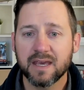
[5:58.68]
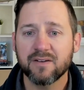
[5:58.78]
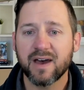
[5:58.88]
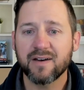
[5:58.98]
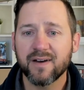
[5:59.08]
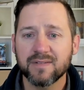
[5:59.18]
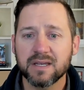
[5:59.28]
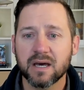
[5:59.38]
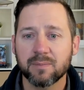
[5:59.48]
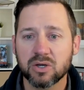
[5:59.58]
Think of
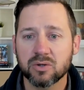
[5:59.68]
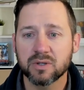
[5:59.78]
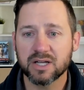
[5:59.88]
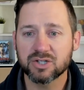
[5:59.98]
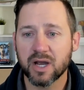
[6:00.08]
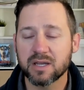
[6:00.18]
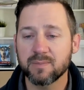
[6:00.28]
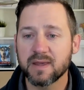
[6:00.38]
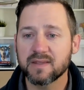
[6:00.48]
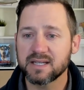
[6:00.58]
FFDW as
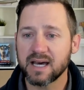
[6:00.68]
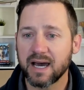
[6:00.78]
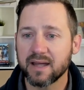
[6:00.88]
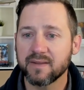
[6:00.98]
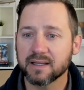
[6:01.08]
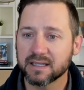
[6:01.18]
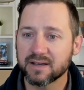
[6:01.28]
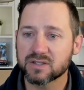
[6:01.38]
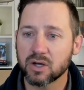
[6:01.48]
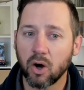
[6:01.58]
trying to be the tide that
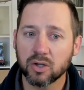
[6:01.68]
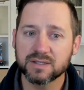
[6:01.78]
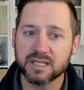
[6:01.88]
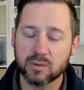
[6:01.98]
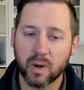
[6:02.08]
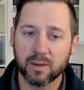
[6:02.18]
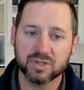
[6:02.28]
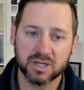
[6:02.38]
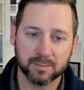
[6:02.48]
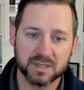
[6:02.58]
lifts all
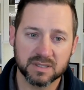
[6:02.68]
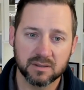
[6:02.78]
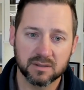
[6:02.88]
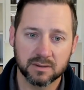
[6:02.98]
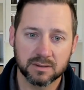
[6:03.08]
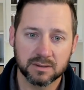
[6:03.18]
DWeb ships.